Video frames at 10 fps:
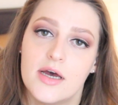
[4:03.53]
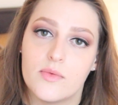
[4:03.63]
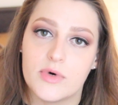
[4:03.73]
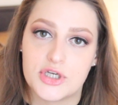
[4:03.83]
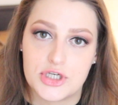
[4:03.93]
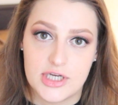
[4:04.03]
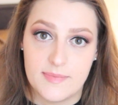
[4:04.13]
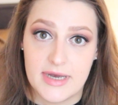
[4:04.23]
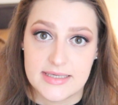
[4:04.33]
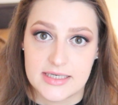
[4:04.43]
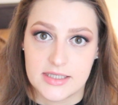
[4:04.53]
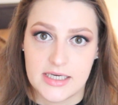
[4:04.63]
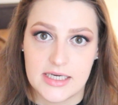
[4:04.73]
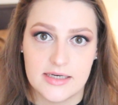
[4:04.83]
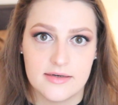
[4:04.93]
which she
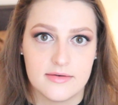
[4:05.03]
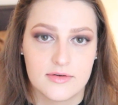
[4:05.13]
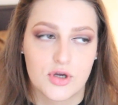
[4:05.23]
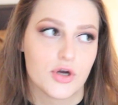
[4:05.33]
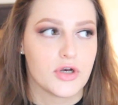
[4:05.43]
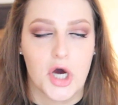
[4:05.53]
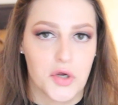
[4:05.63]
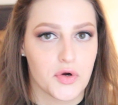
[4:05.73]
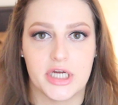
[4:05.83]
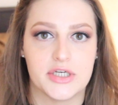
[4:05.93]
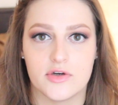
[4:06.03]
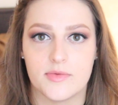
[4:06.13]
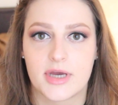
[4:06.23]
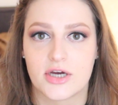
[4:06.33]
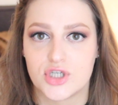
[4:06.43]
basically could not agree to
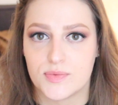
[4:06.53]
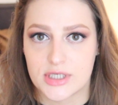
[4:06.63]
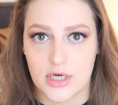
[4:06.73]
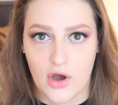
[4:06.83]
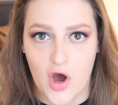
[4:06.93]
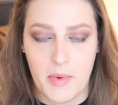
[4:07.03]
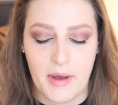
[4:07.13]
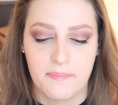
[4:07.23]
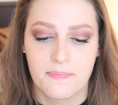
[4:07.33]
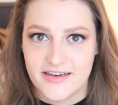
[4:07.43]
because she was in a coma.